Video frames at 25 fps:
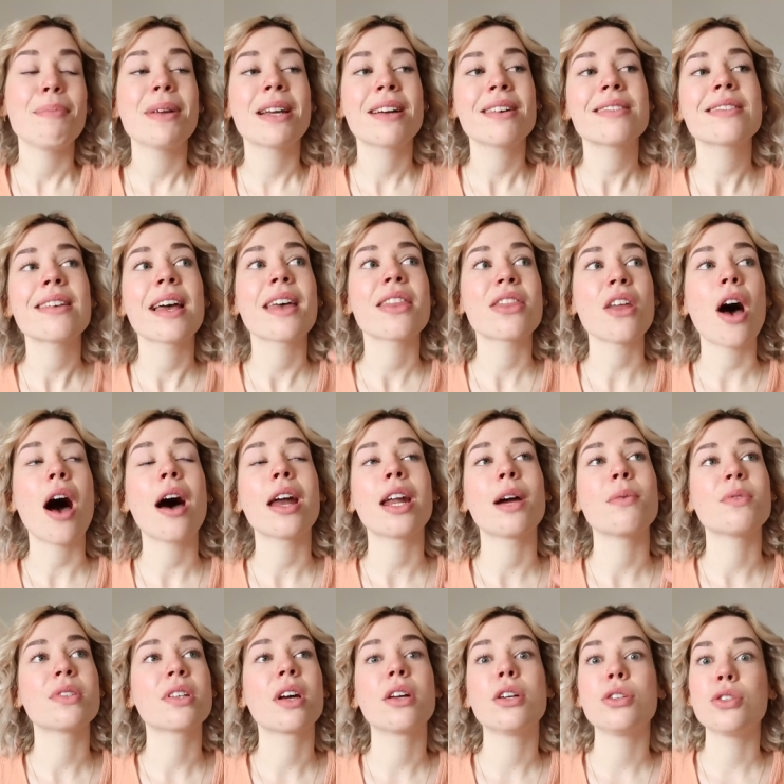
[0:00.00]
And because I thought I
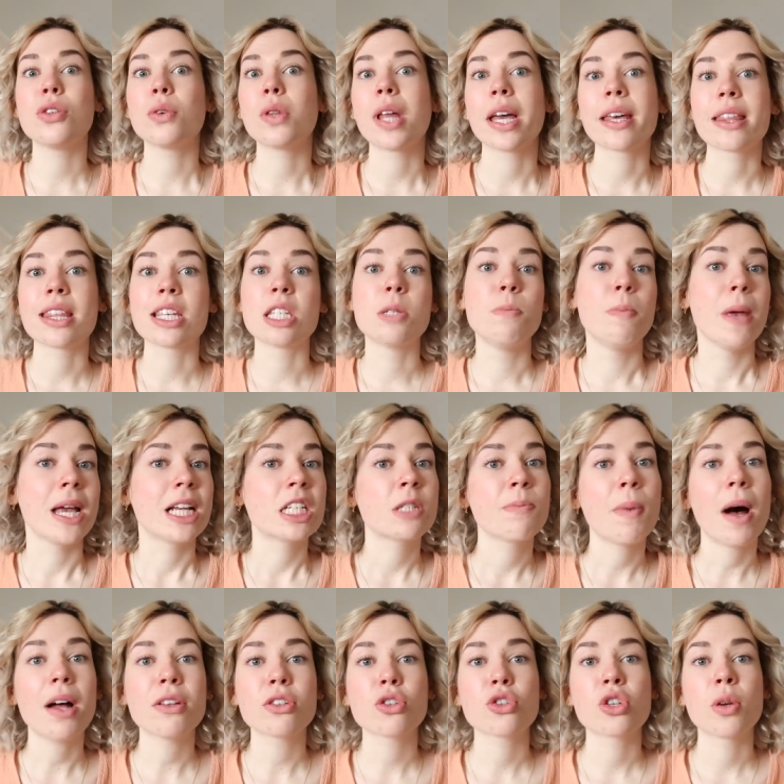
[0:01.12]
was gonna do like this big
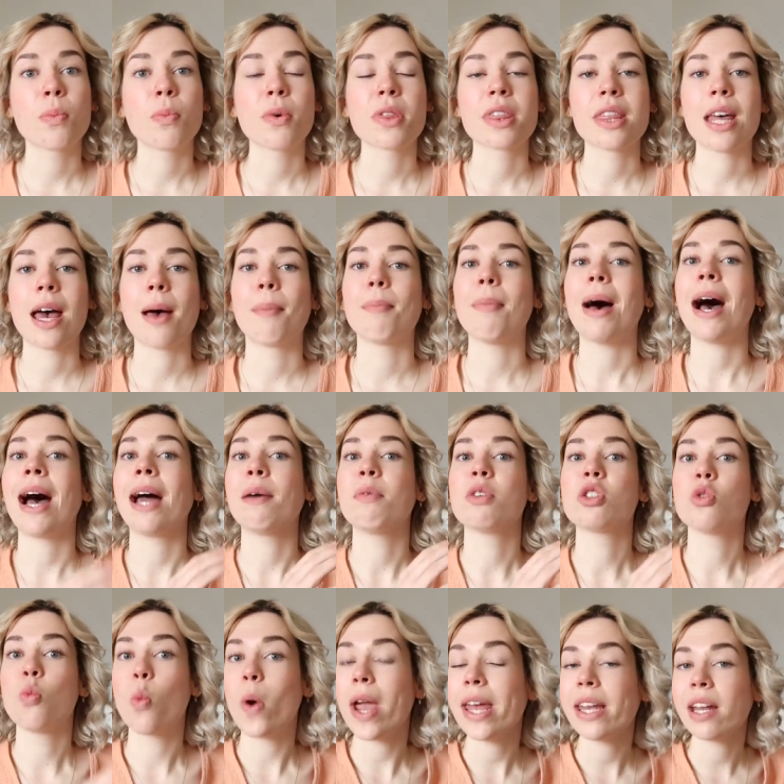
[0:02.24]
sponsorship with them, I
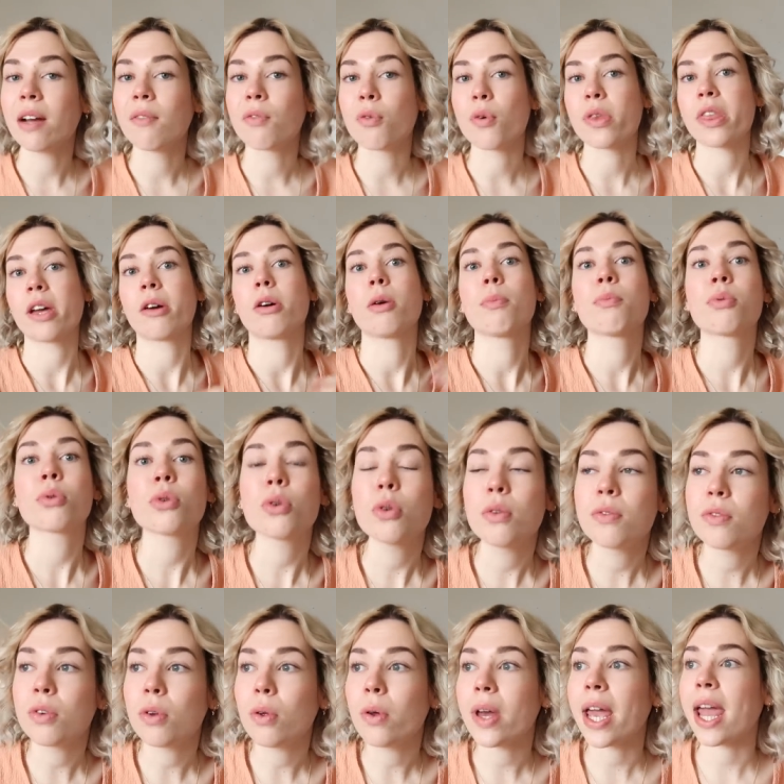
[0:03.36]
was waiting for their
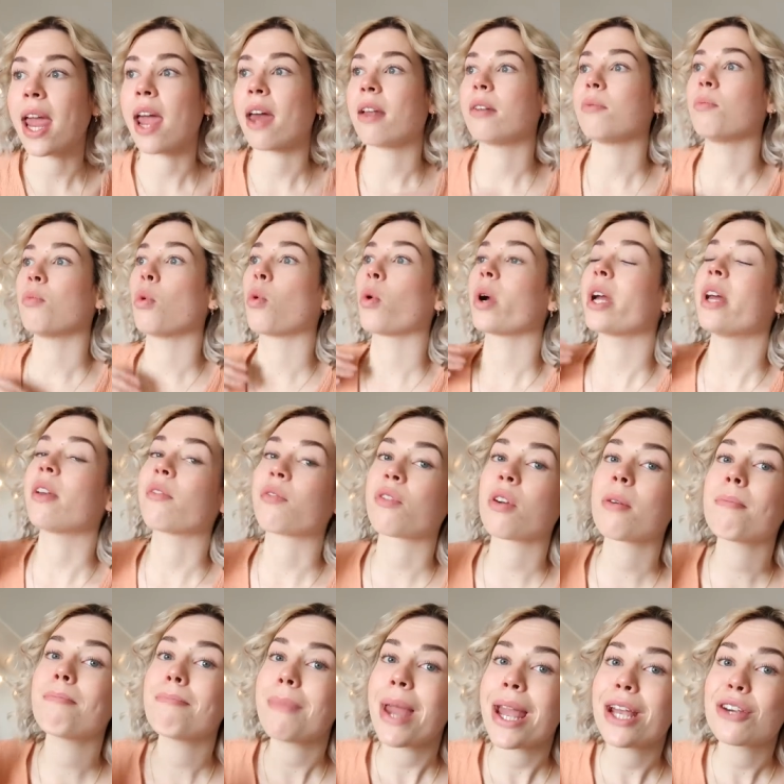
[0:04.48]
approval and more
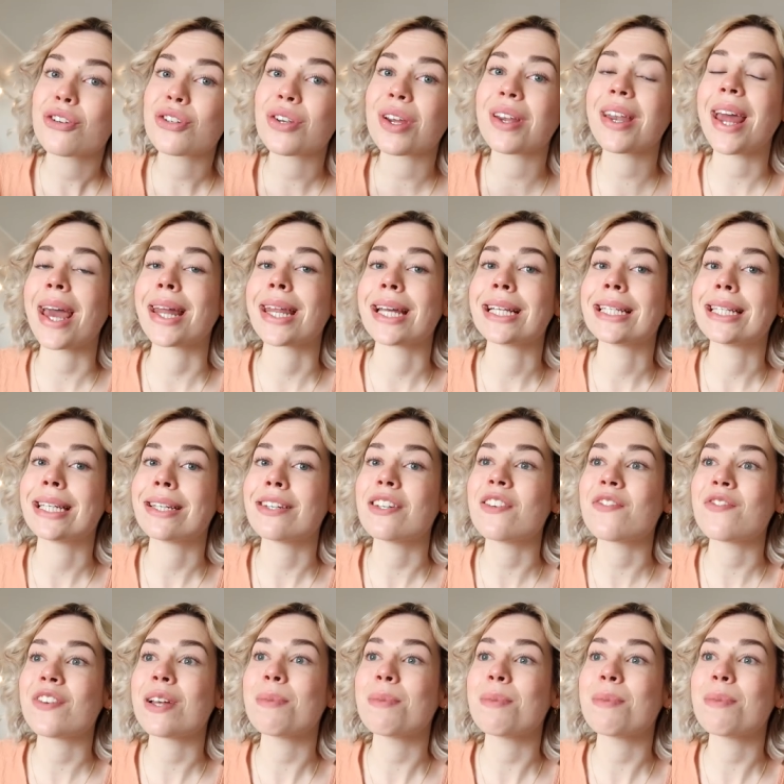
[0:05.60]
information and I didn't